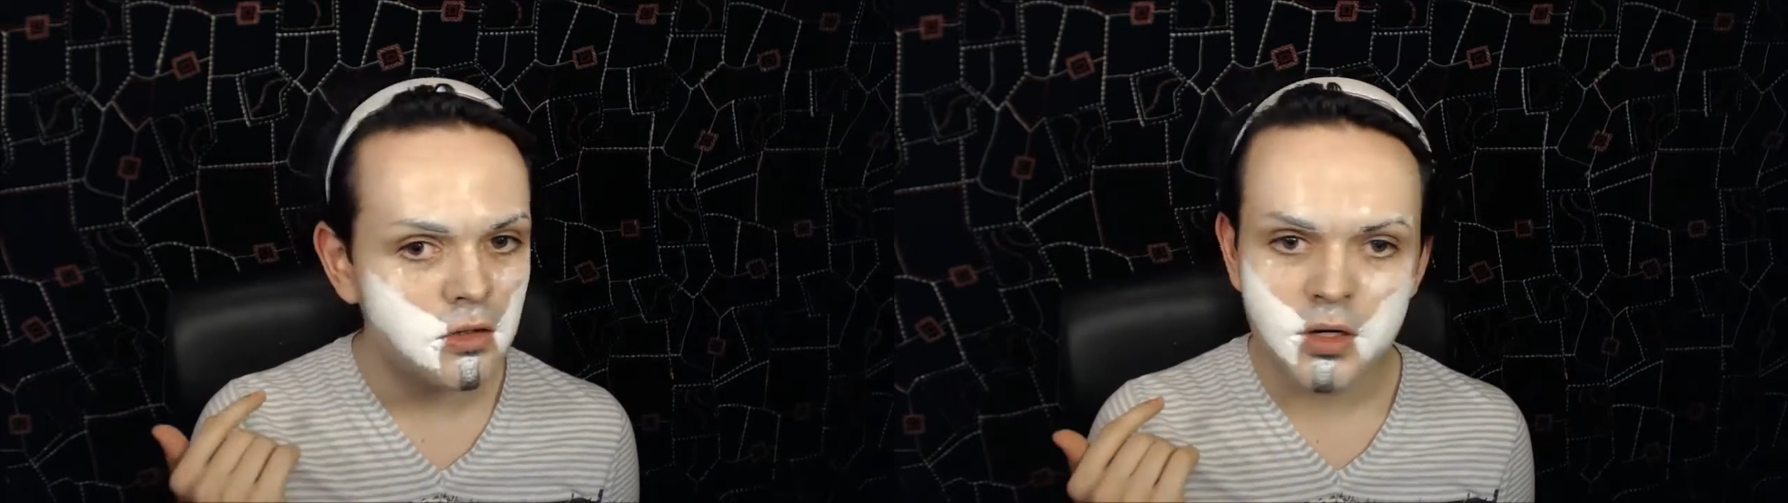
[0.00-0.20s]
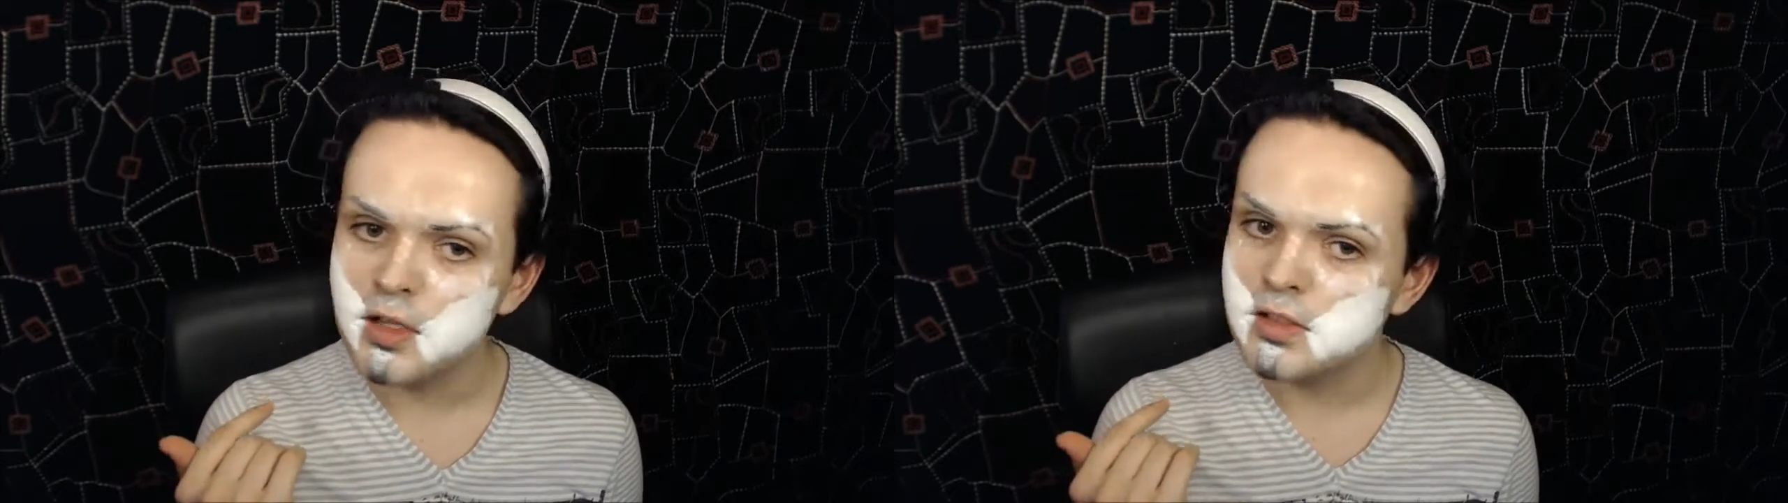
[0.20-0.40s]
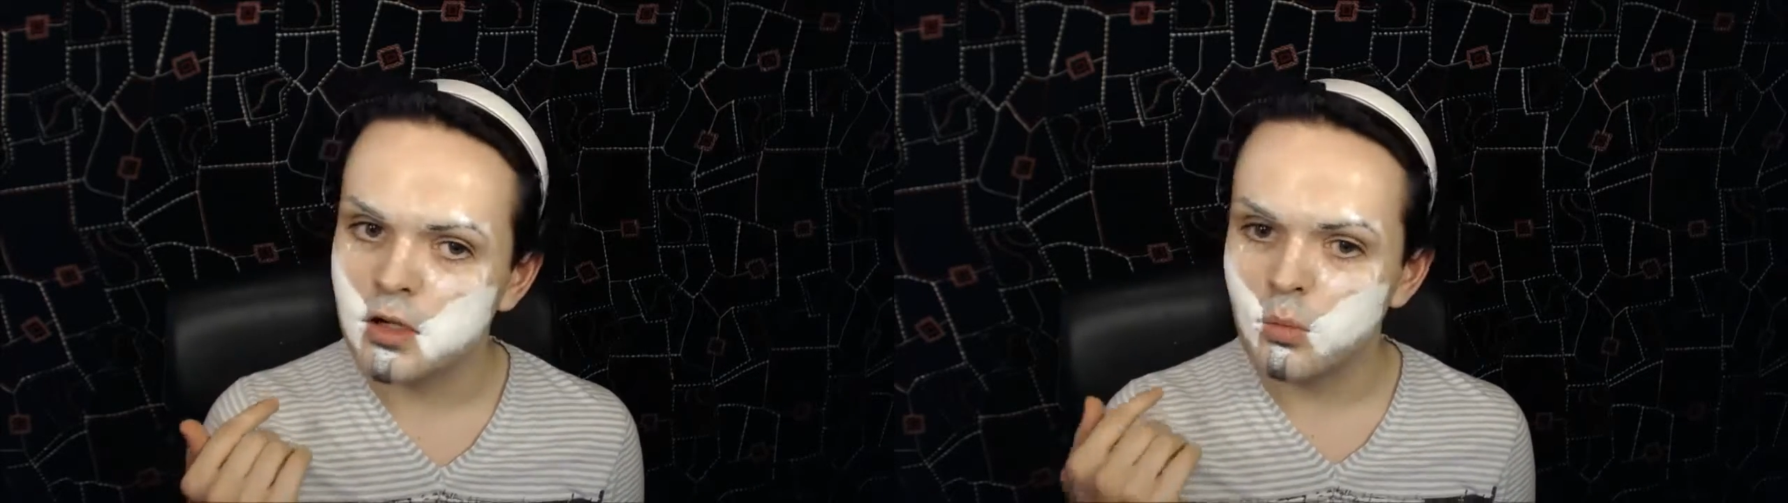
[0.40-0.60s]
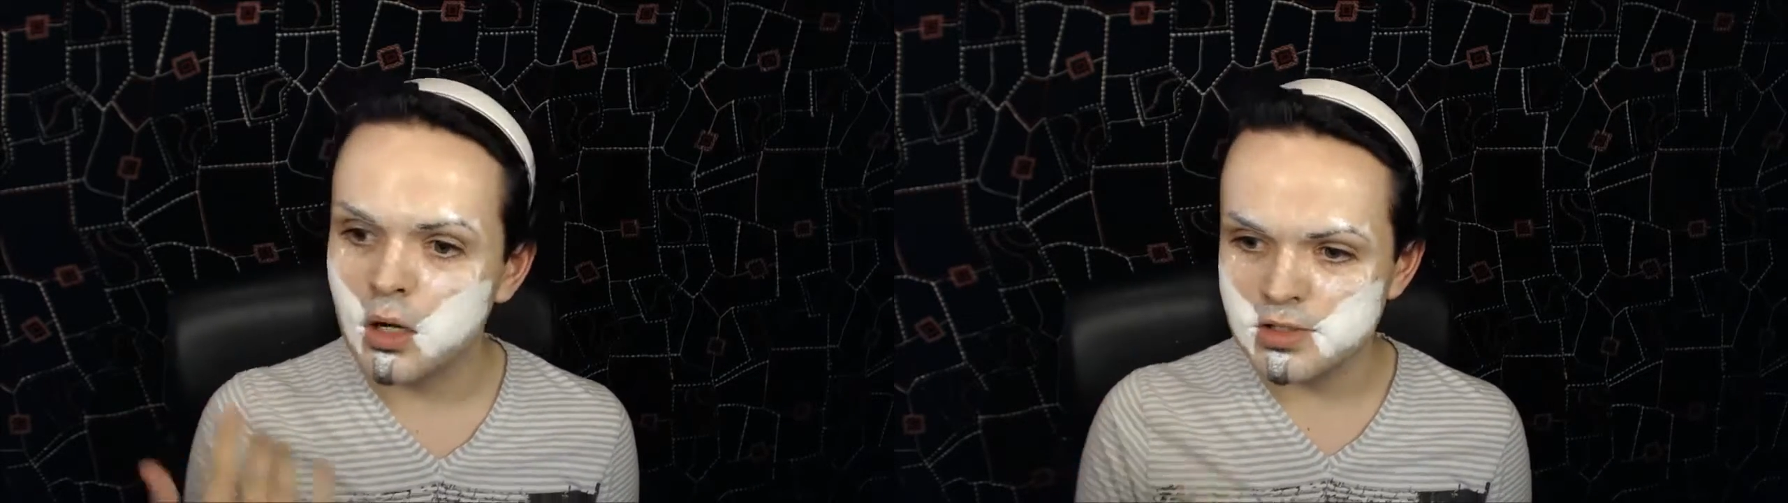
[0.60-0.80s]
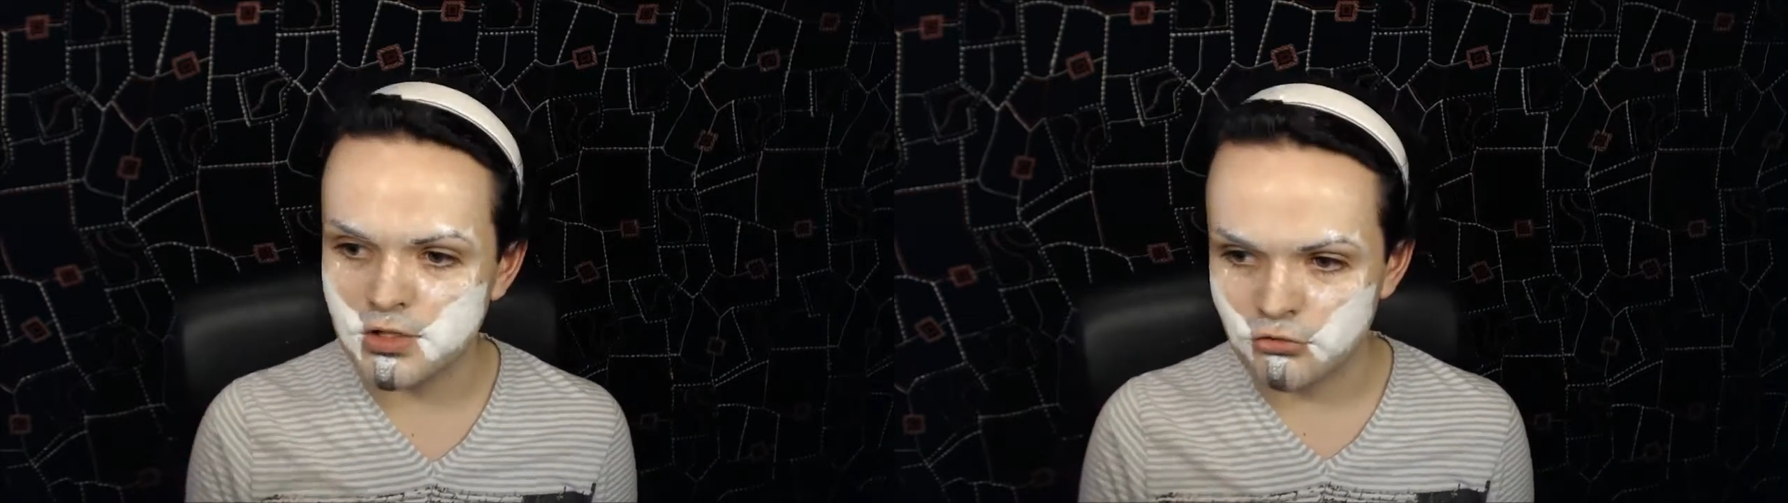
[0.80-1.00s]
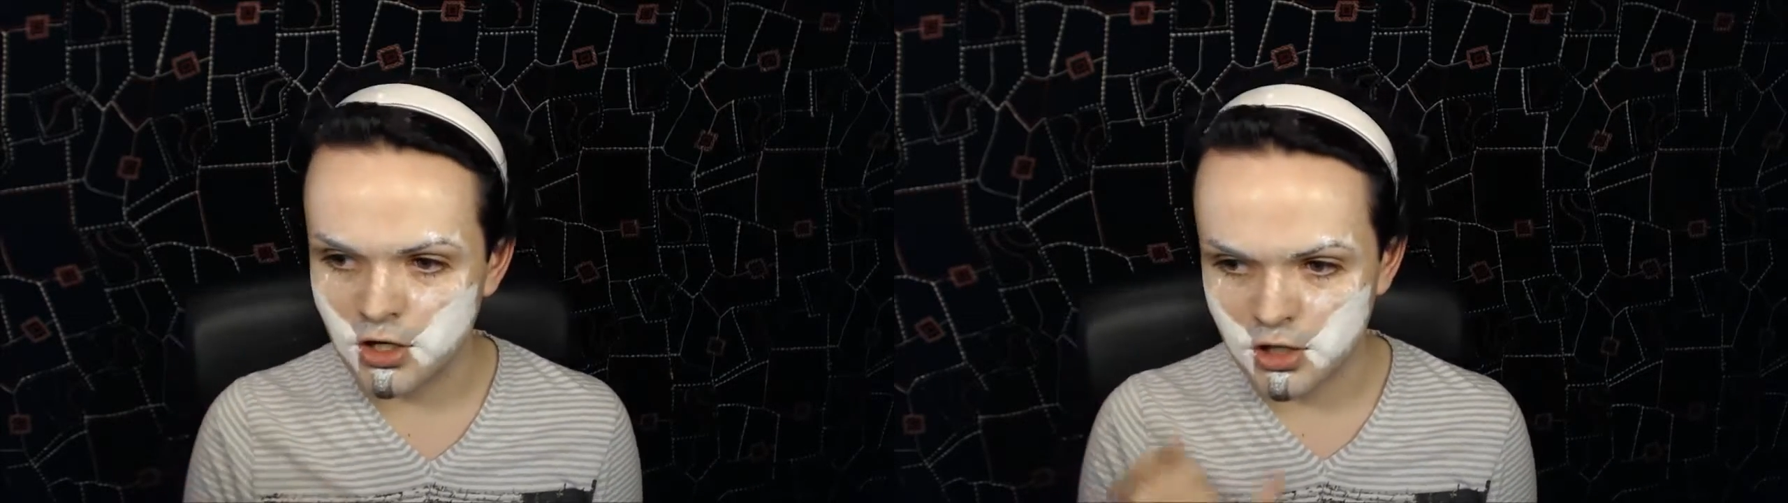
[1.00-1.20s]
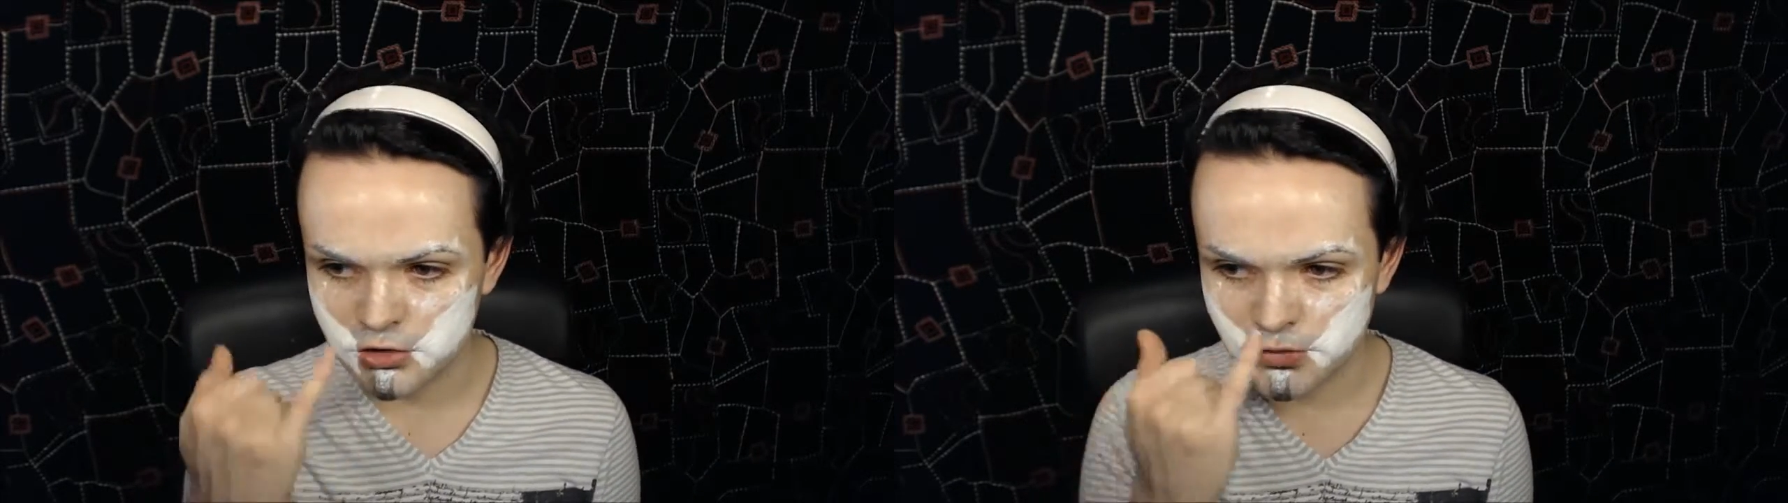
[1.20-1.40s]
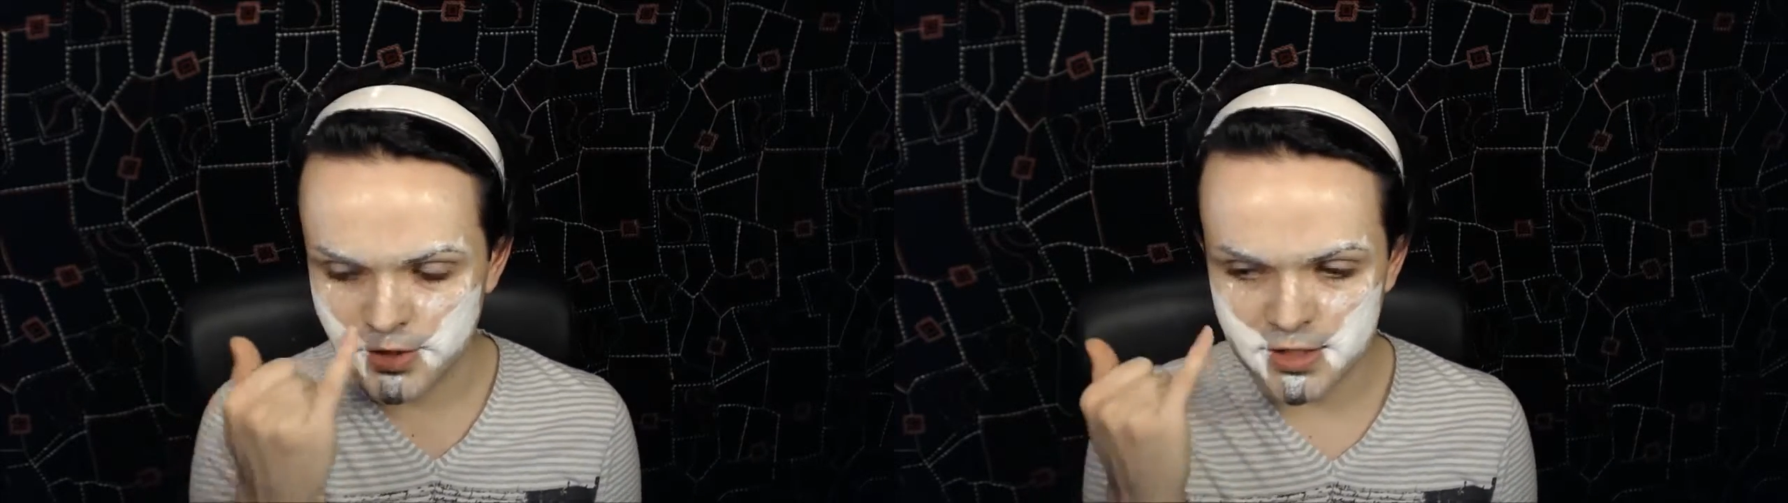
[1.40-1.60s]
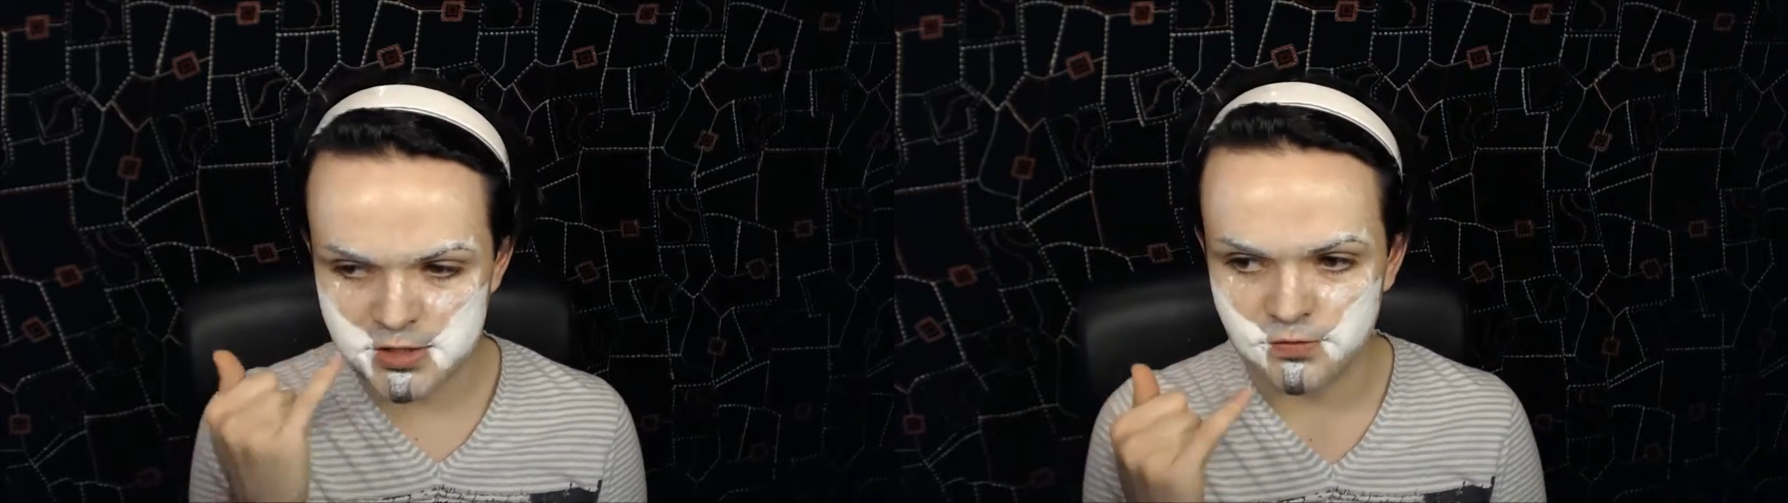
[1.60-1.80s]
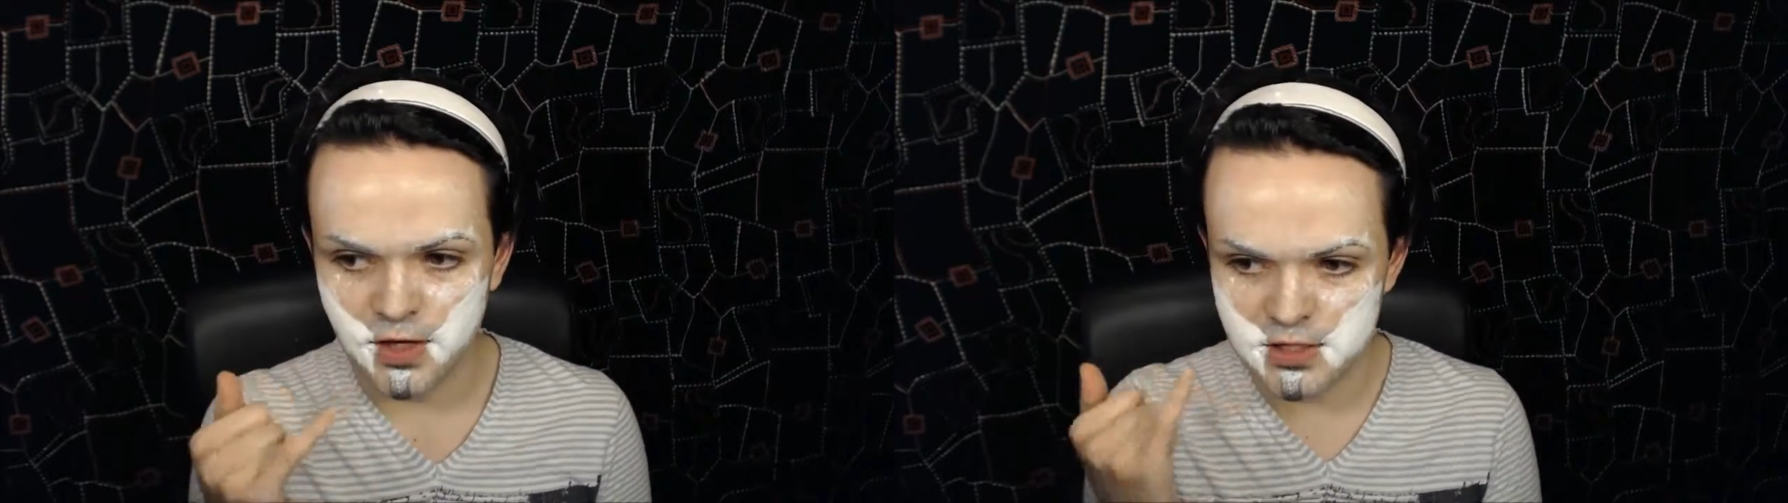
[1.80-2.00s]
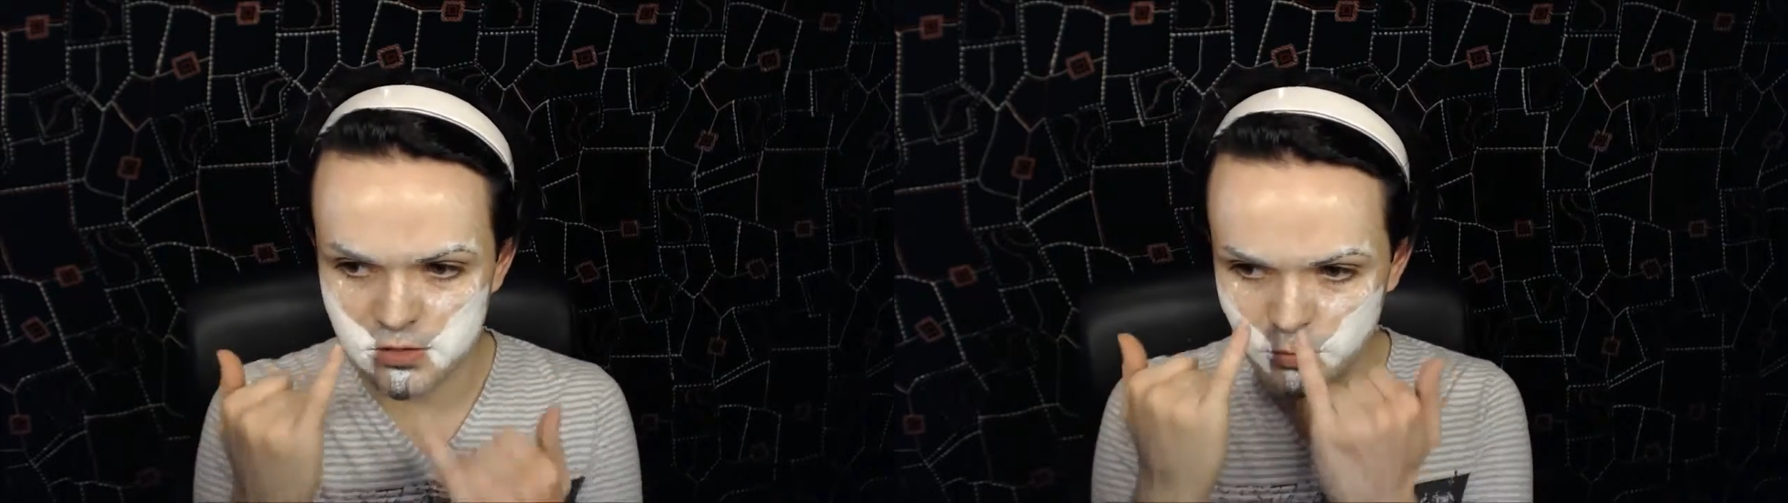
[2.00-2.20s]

Okay, so whilst that's drying, I can do the next effect,